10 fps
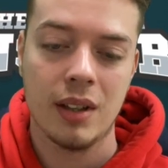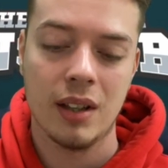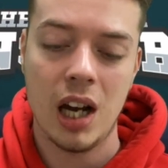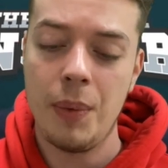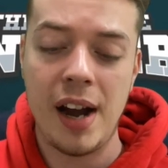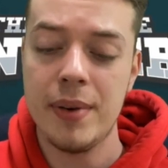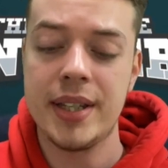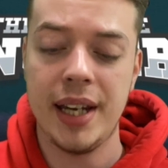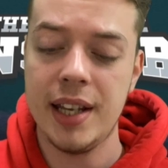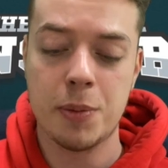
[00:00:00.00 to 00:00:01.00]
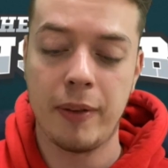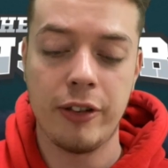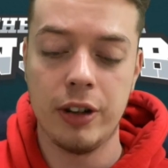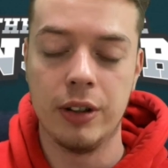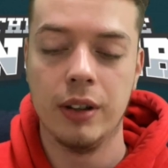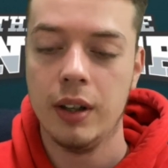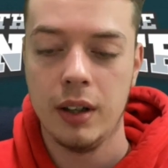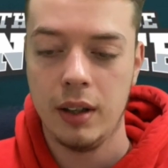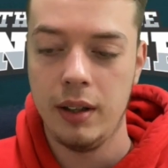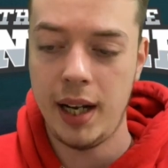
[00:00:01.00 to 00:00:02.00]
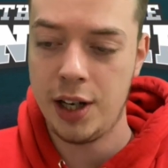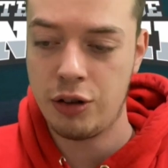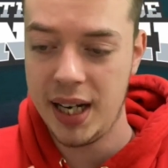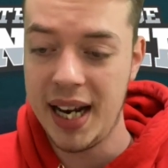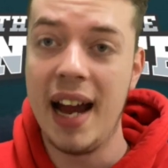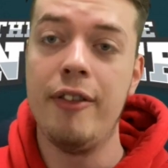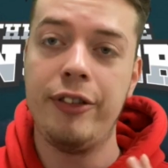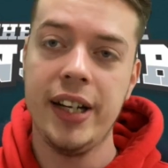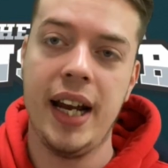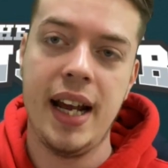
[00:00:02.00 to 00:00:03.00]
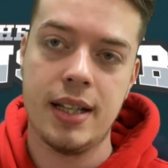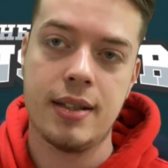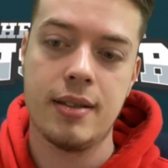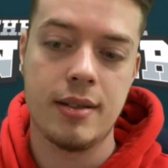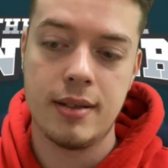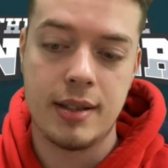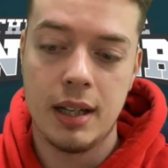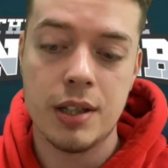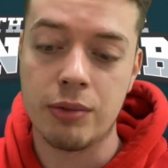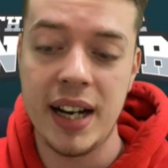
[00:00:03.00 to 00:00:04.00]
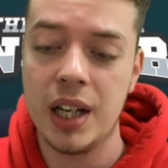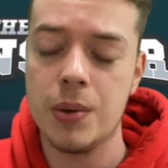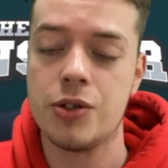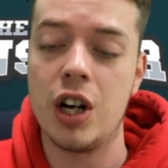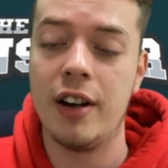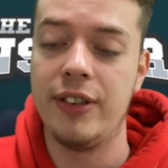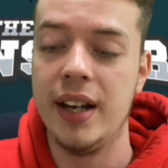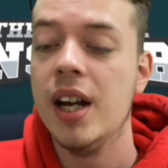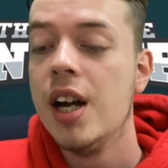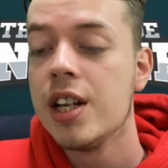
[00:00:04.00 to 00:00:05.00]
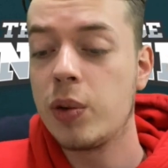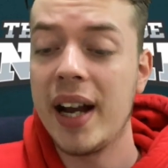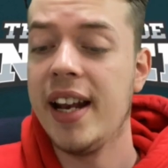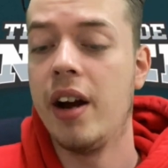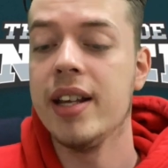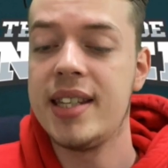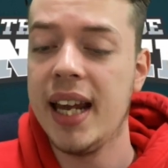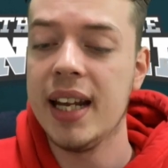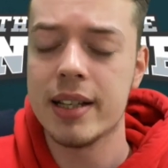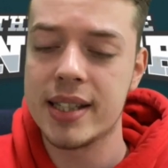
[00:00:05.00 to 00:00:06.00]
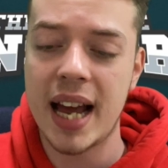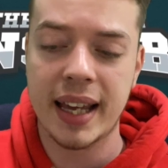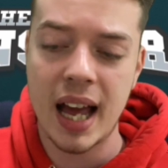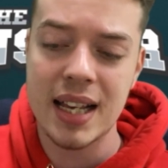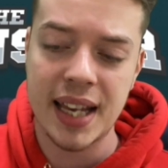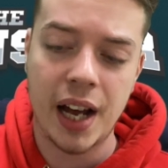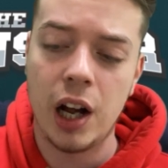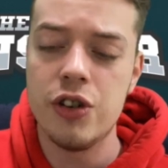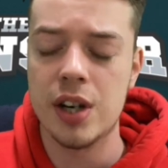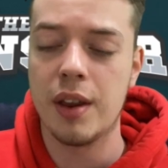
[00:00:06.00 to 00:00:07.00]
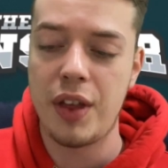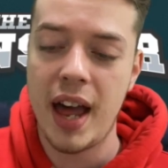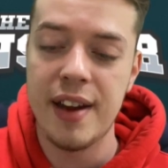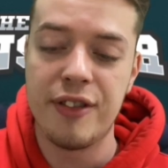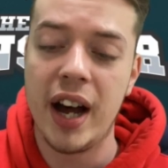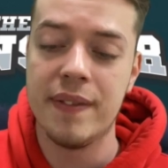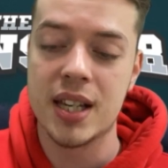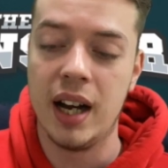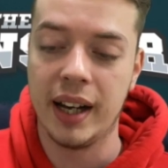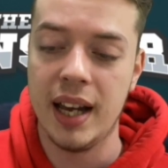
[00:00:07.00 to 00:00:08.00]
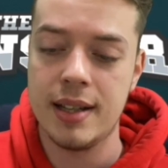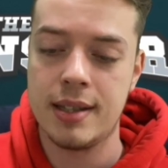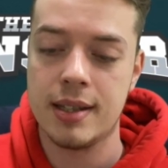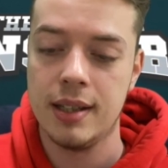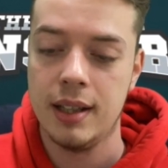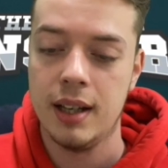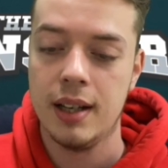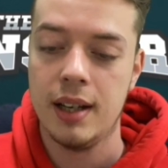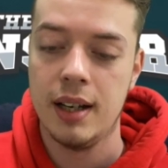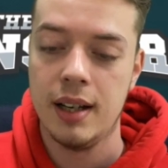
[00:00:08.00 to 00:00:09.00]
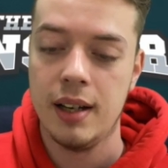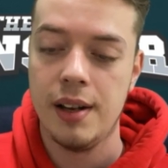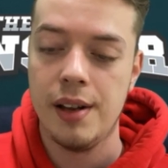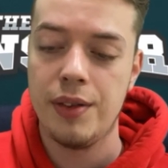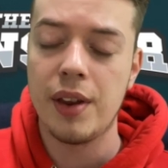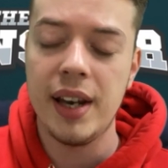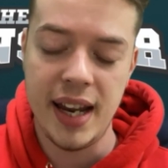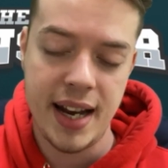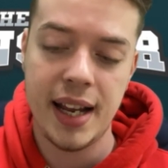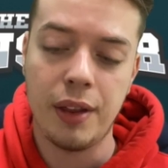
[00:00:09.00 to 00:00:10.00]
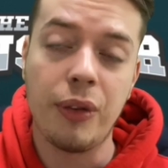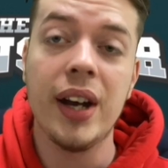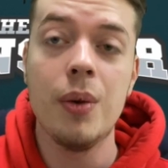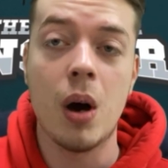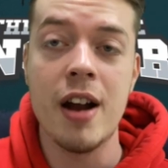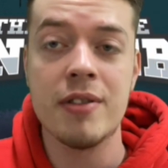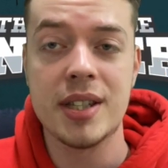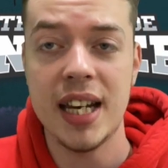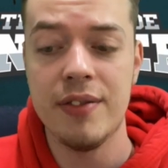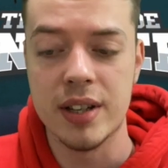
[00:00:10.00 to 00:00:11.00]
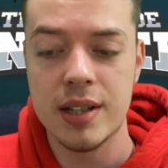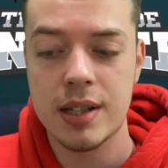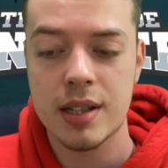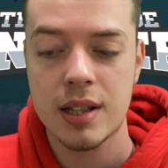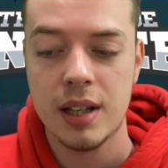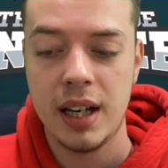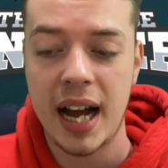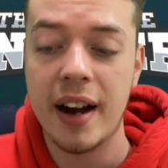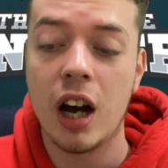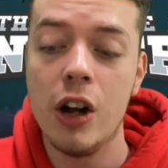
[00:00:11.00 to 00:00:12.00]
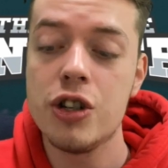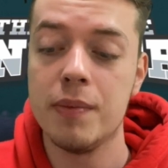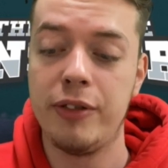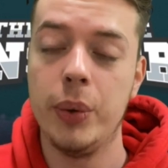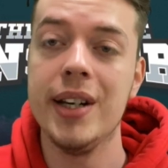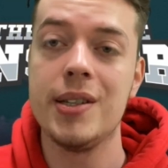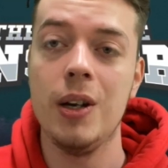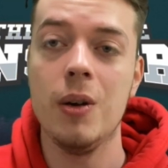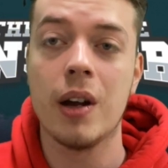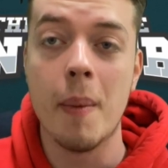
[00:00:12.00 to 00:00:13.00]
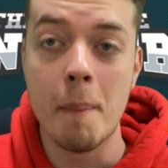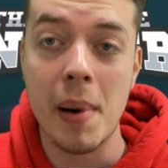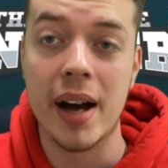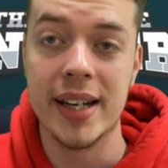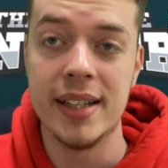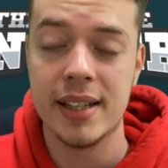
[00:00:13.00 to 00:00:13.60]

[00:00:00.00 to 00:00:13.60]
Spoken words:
And where have we seen this before? Literally every year since Reagor was drafted. 2019, Zach Ertz had 135 targets. The leading 3 wide receivers had 142 combined.